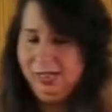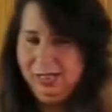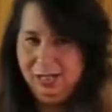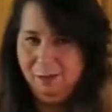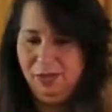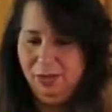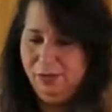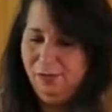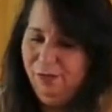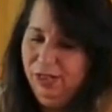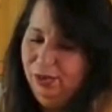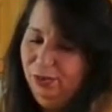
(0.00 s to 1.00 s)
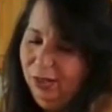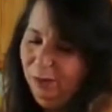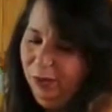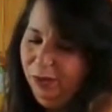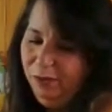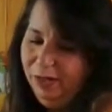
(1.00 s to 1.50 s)
some of the sofrito that
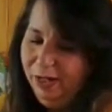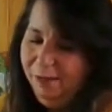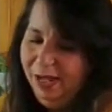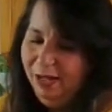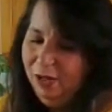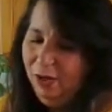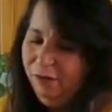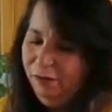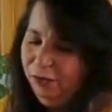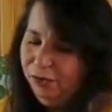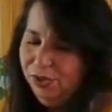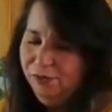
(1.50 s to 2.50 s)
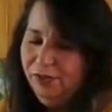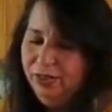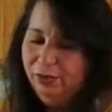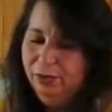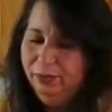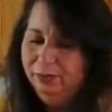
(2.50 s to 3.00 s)
we already made, our first
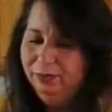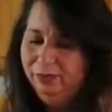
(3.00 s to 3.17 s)
sofrito.